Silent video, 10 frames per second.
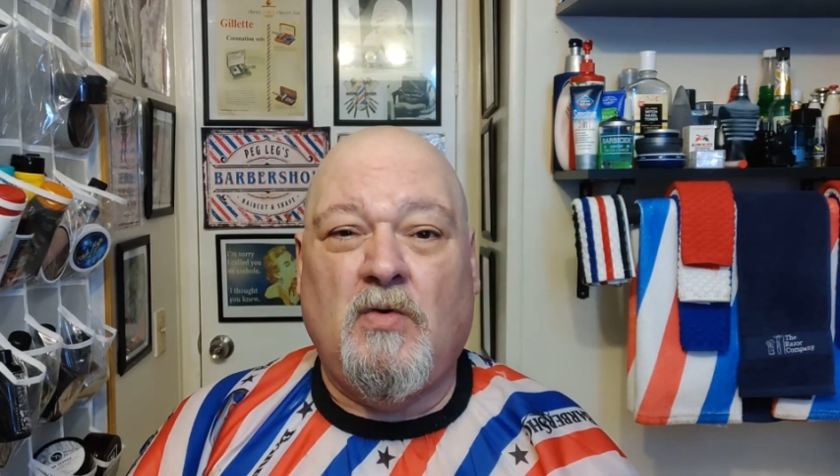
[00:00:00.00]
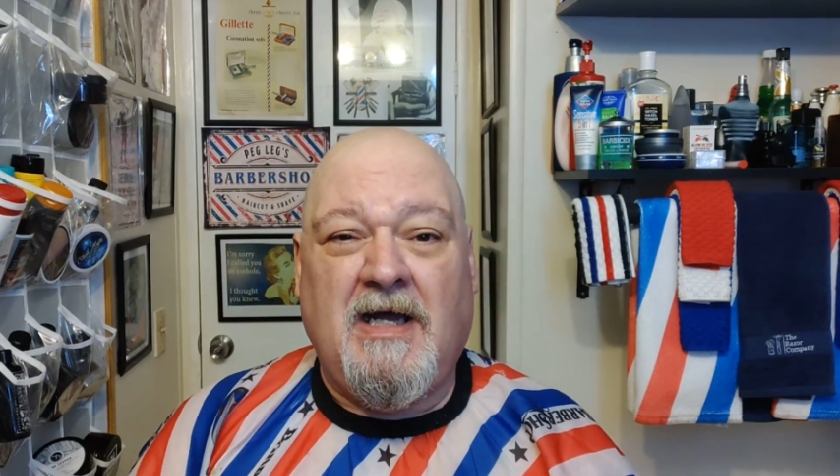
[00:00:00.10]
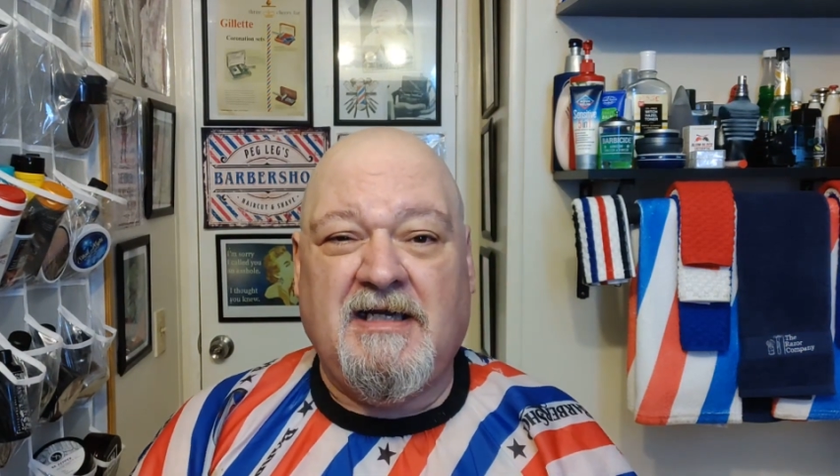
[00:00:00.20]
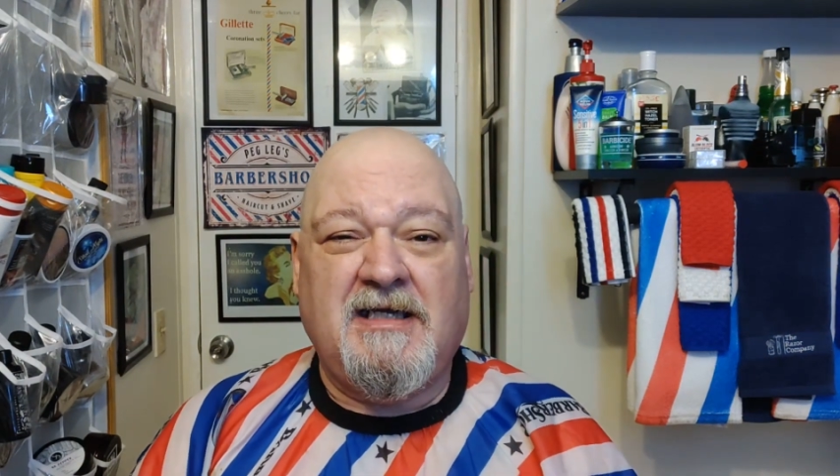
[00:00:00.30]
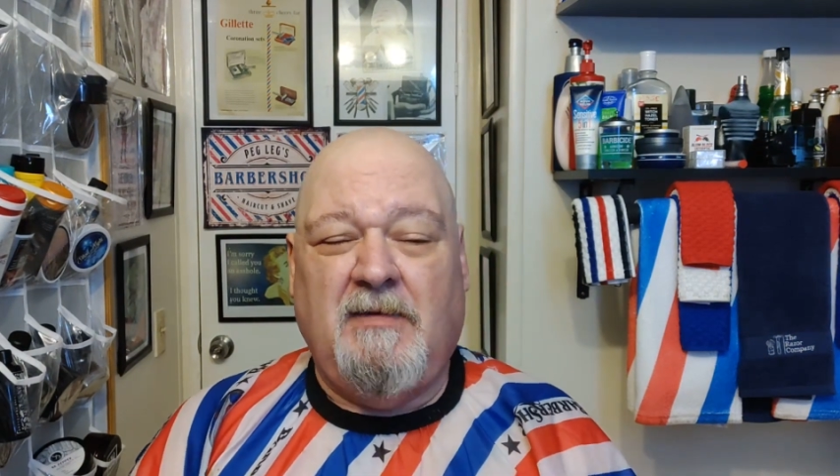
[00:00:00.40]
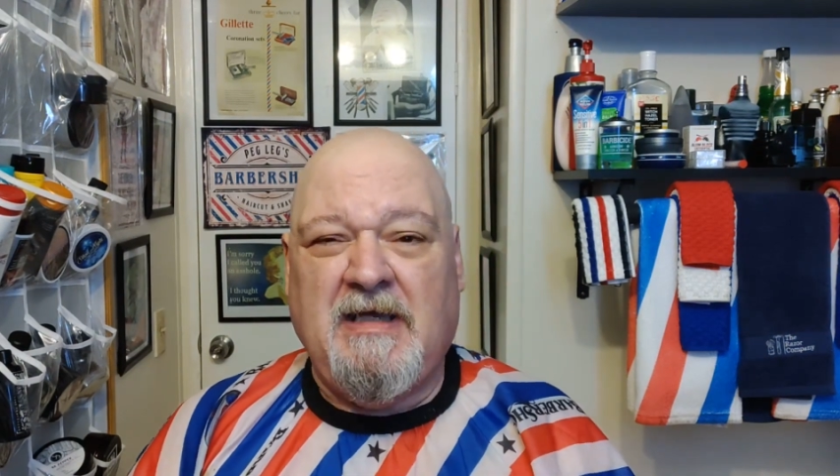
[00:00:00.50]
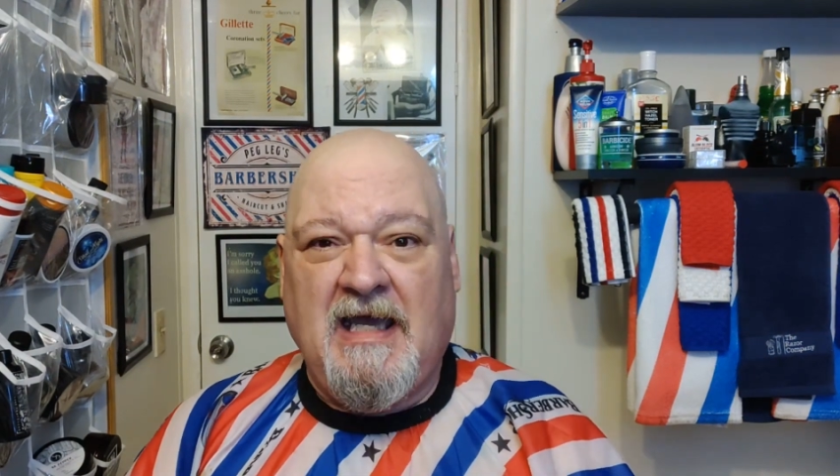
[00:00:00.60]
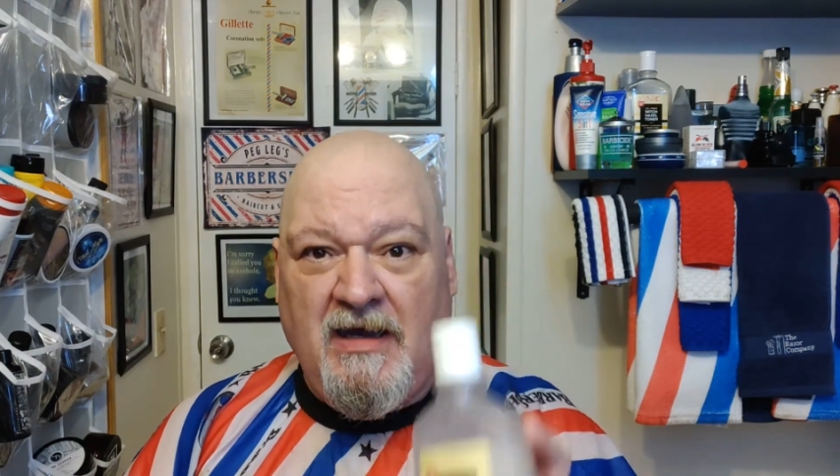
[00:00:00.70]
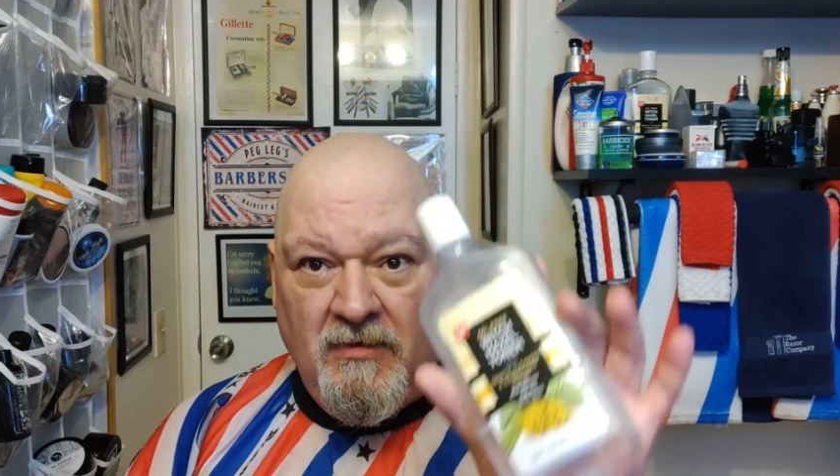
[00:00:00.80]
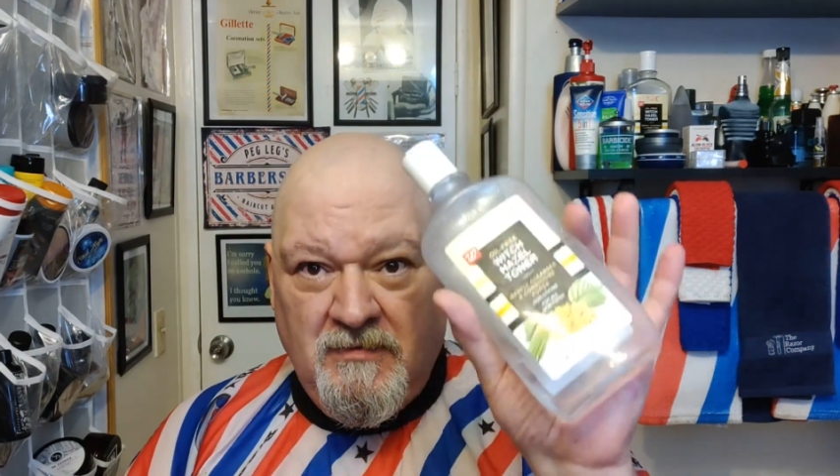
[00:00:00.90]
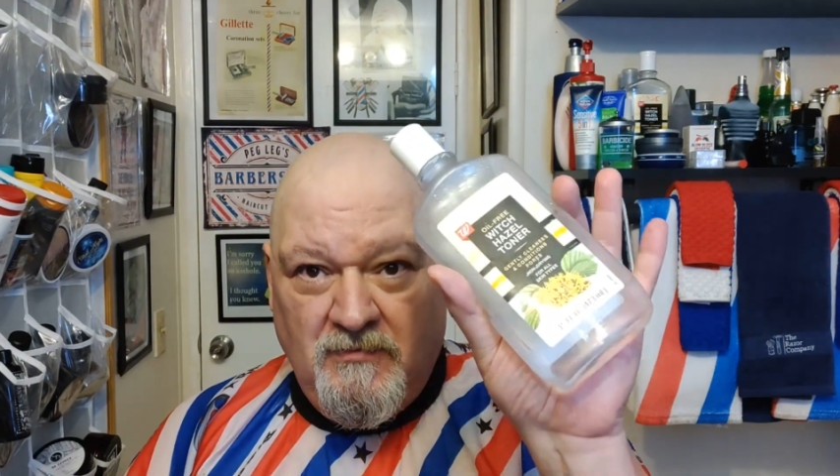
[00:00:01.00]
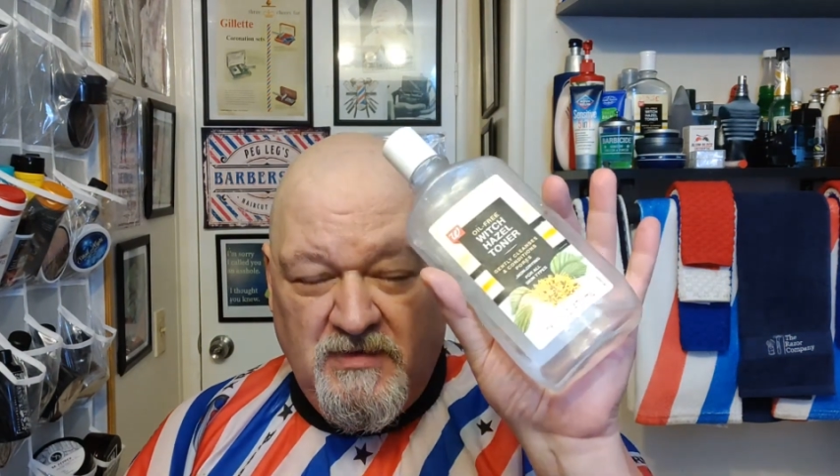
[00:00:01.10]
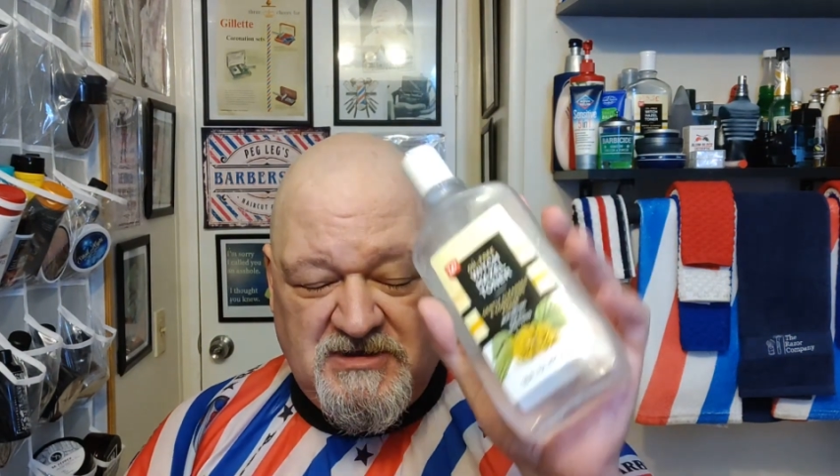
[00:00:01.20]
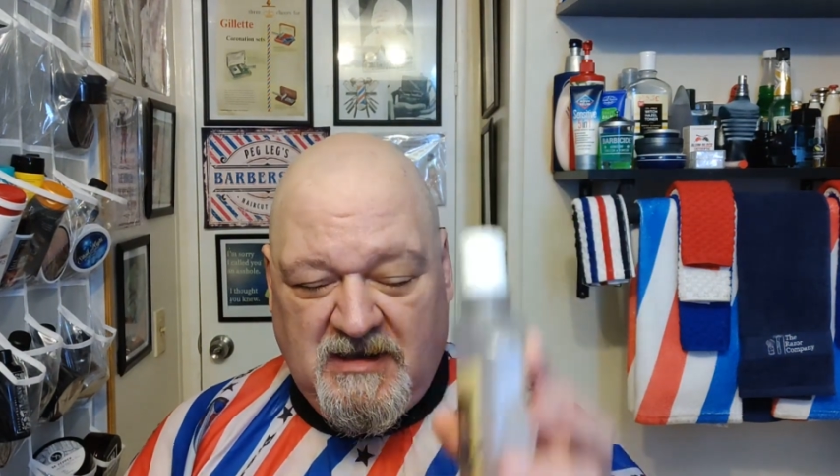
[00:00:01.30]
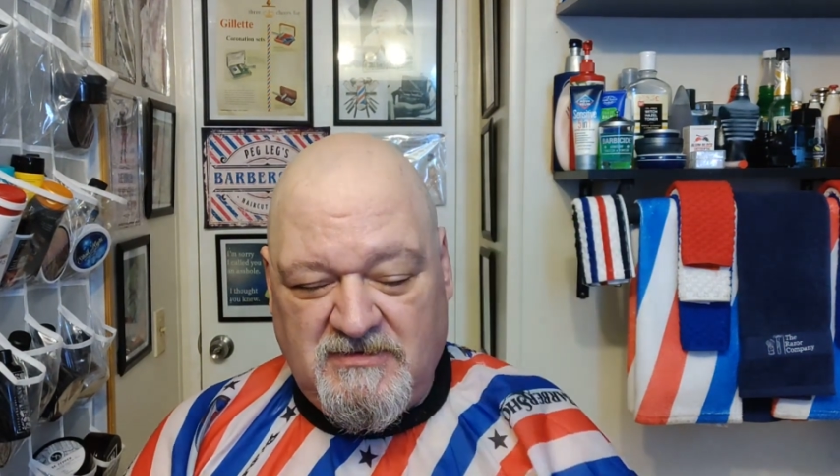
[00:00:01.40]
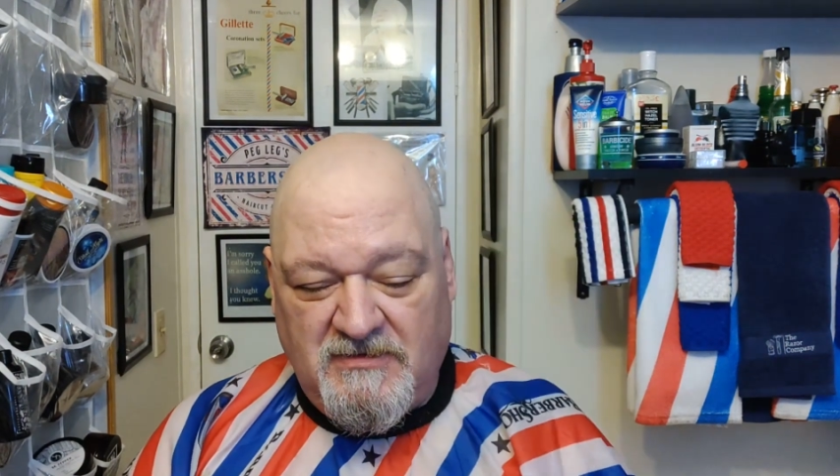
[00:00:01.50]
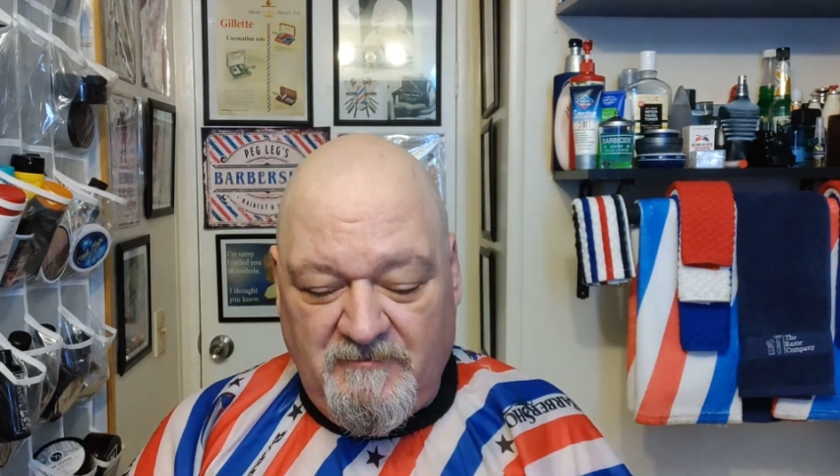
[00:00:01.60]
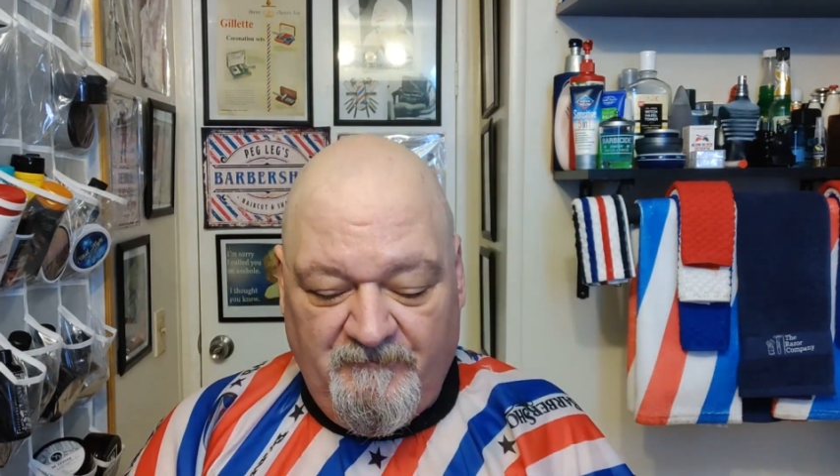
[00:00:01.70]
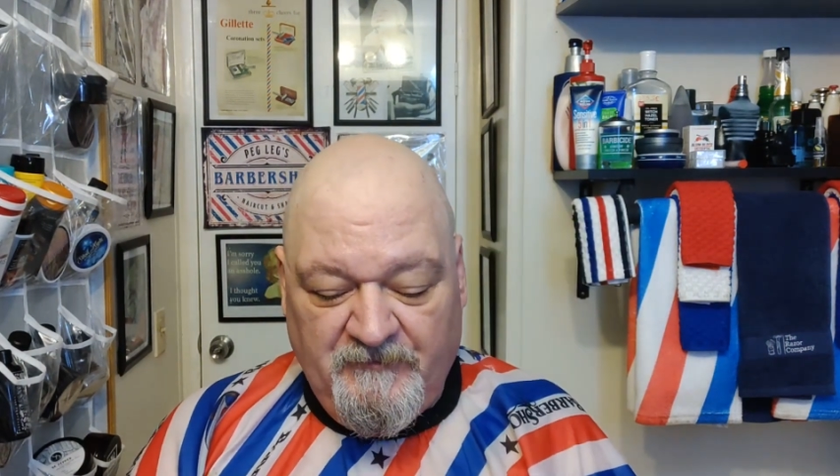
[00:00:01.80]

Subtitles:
want it coming out, which Hazel,